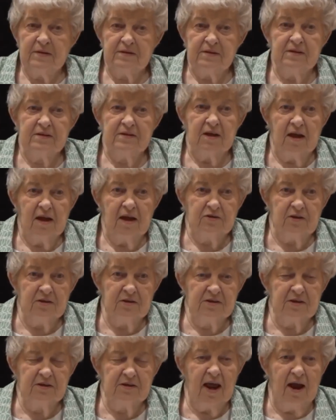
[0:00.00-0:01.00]
Mrs.
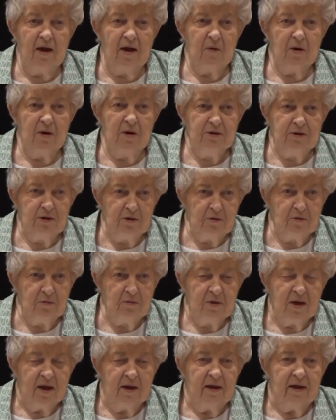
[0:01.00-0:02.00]
Hutchinson, how are
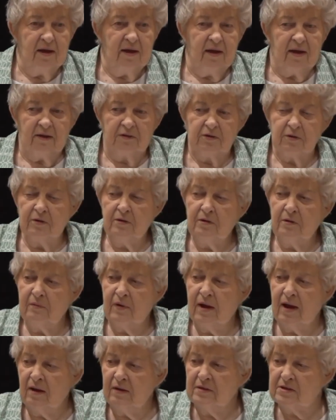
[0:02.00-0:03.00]
you?
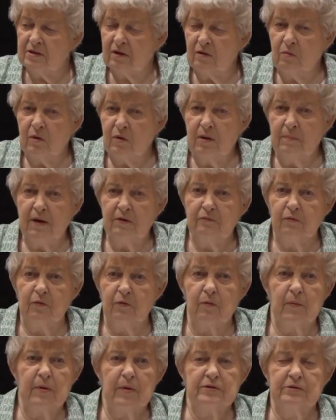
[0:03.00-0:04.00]
turned around, saw one of my
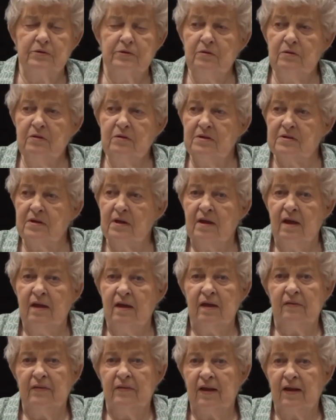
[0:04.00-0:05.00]
former students
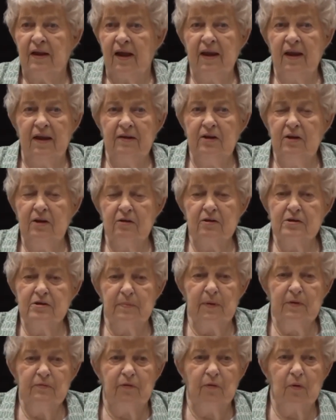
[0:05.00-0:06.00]
that I'd had
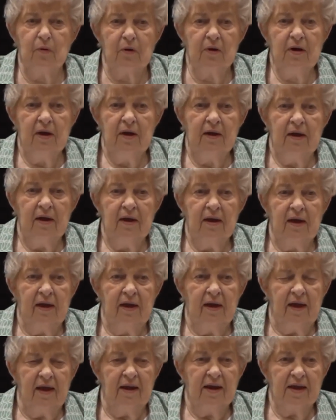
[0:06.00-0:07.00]
years before,
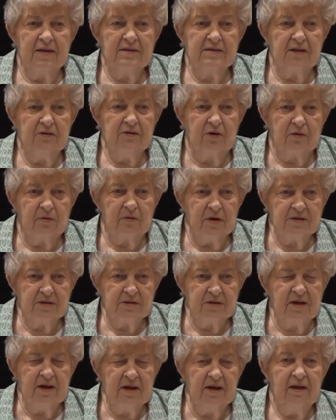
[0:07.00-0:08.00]
and I said,
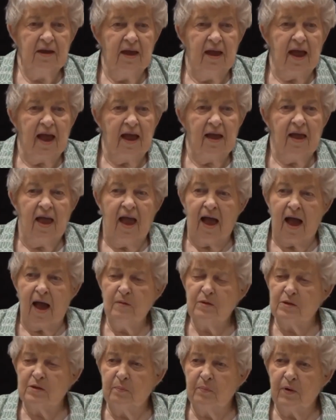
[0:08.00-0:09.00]
Christy,
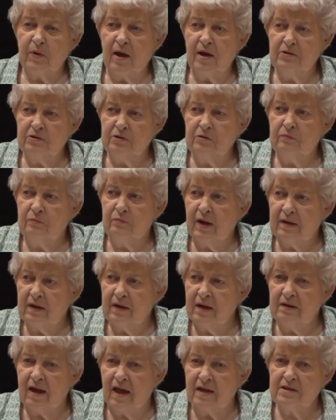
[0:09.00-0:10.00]
I'm surprised you
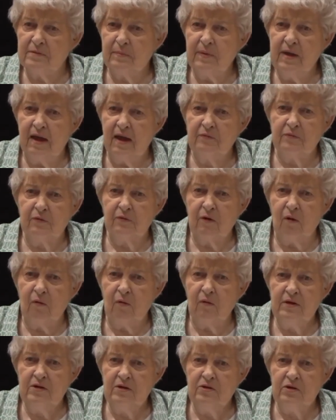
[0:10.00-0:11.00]
recognized me after
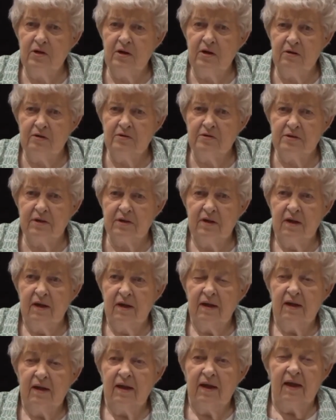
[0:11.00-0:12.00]
all these years.
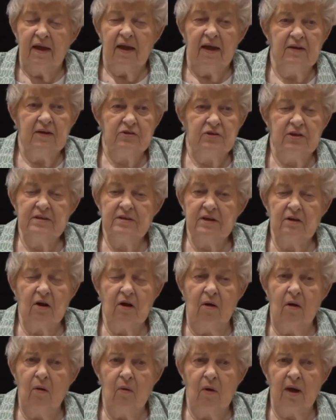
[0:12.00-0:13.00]
And she
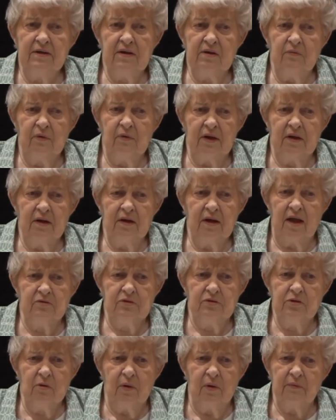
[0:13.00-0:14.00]
said, Oh, I didn't
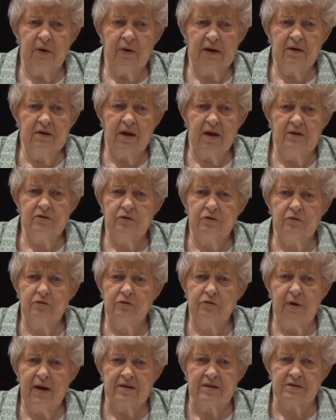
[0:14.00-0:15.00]
recognize you. I recognized
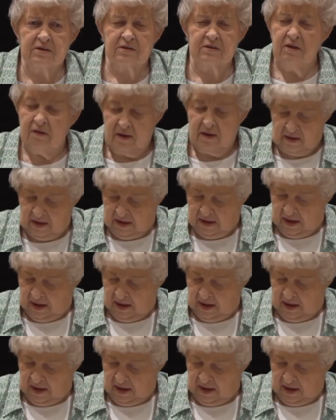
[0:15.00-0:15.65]
your dress.